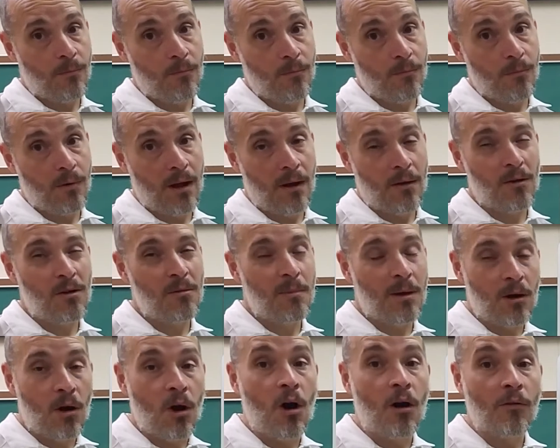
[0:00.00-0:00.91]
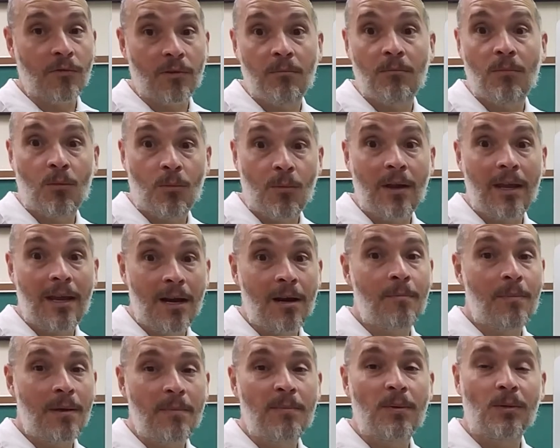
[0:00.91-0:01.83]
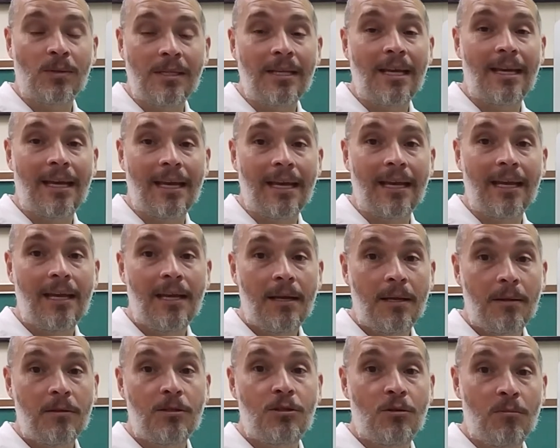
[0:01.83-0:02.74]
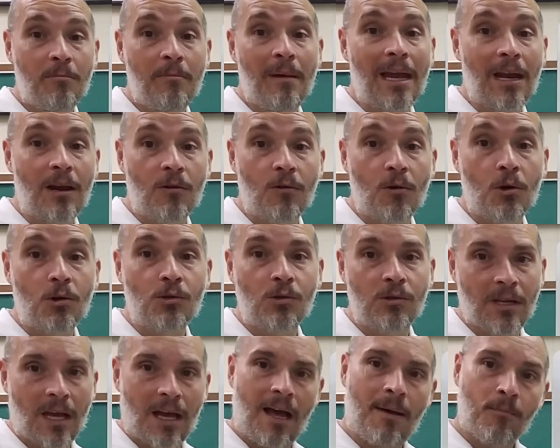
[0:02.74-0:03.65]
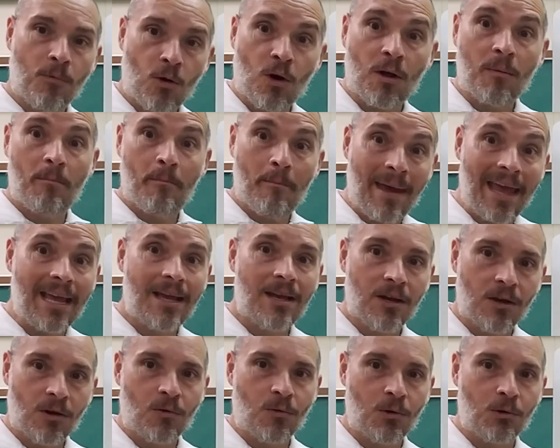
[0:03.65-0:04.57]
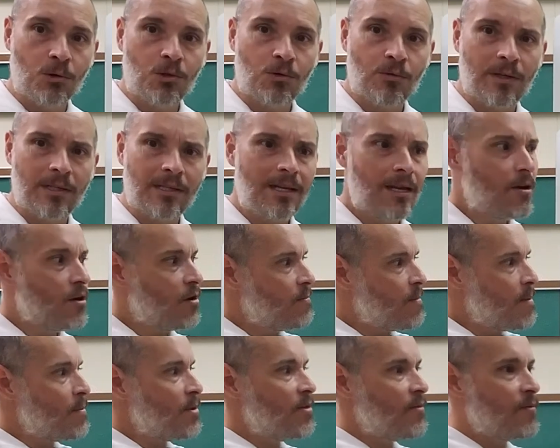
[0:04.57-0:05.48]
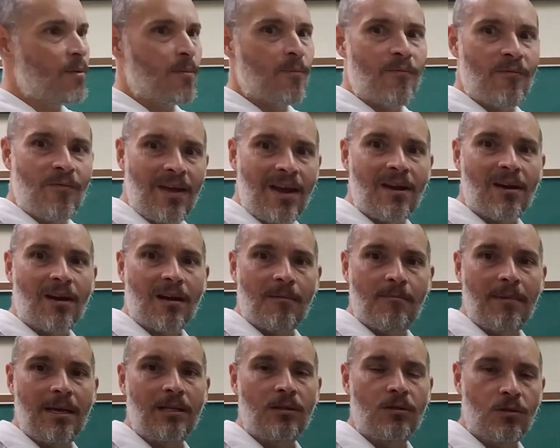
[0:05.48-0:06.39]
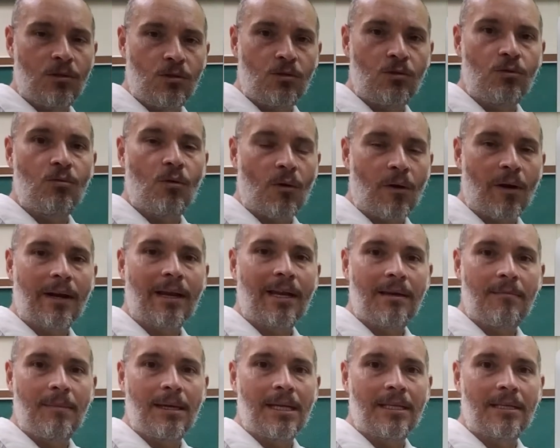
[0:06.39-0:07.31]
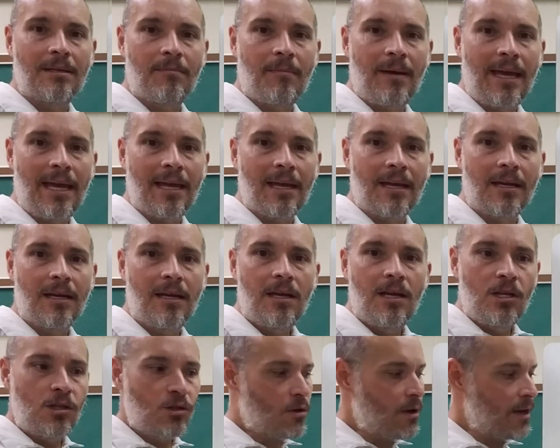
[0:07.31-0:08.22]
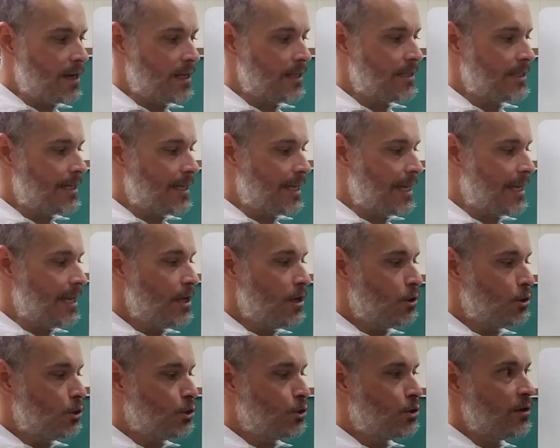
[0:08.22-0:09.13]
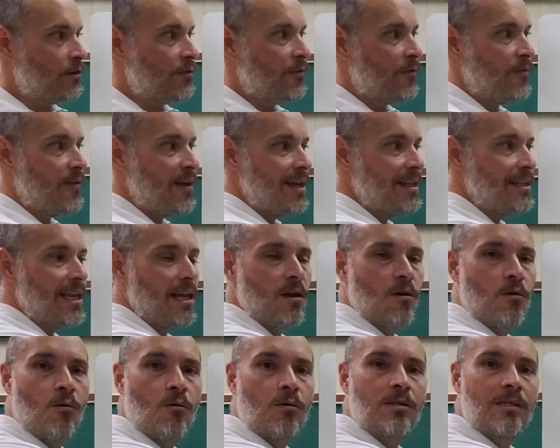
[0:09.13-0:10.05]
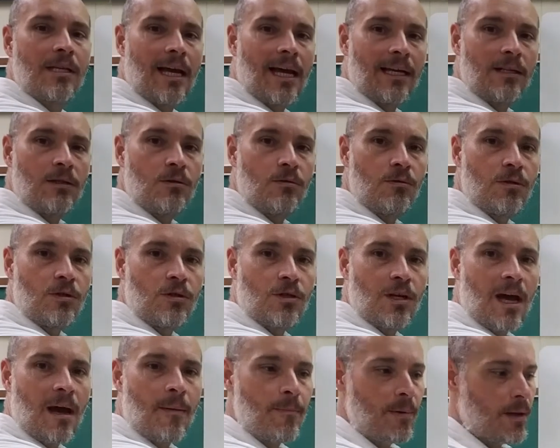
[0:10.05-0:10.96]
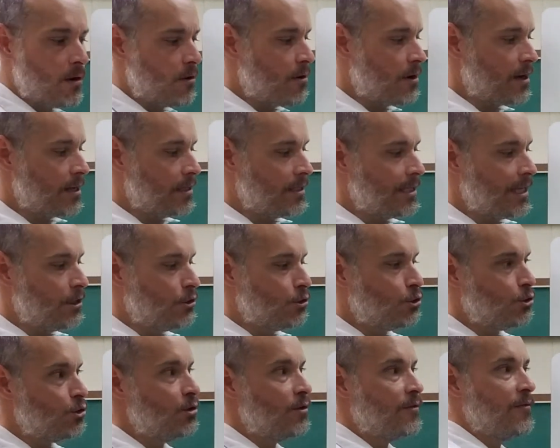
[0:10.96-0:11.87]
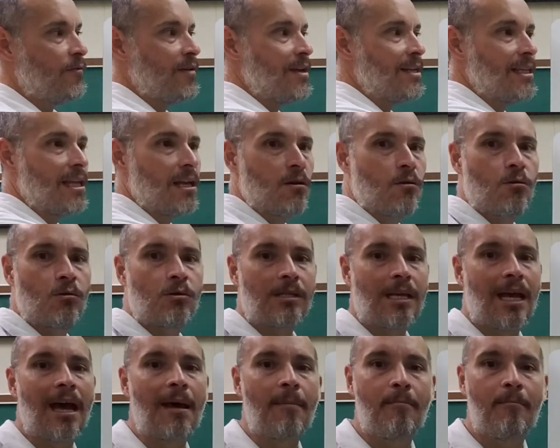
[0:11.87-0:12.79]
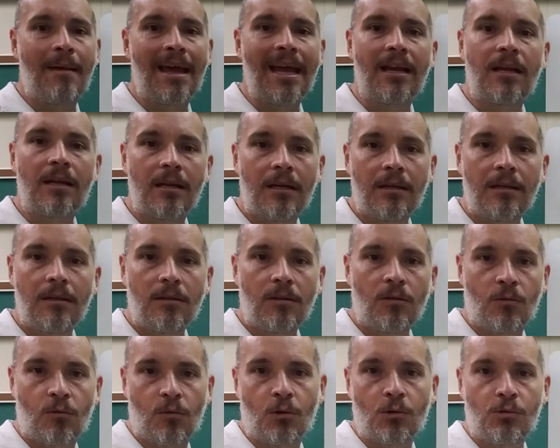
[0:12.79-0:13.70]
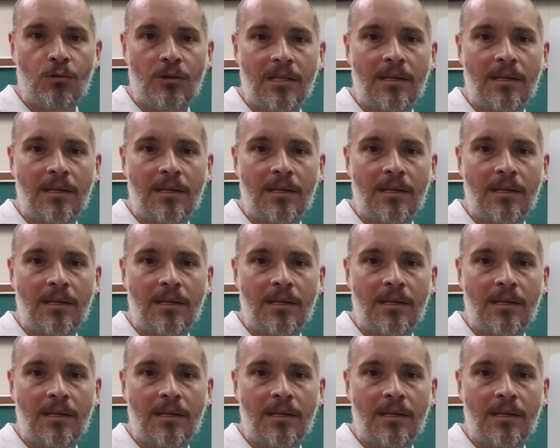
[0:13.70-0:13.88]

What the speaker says: I don't know about often, but we hear people say to make groceries. I'm going to make groceries. Remember, the verb faire can mean to do or it can mean to make. So I could say, je fais des courses, I do the shopping, or I could say, je fais des courses, I make groceries.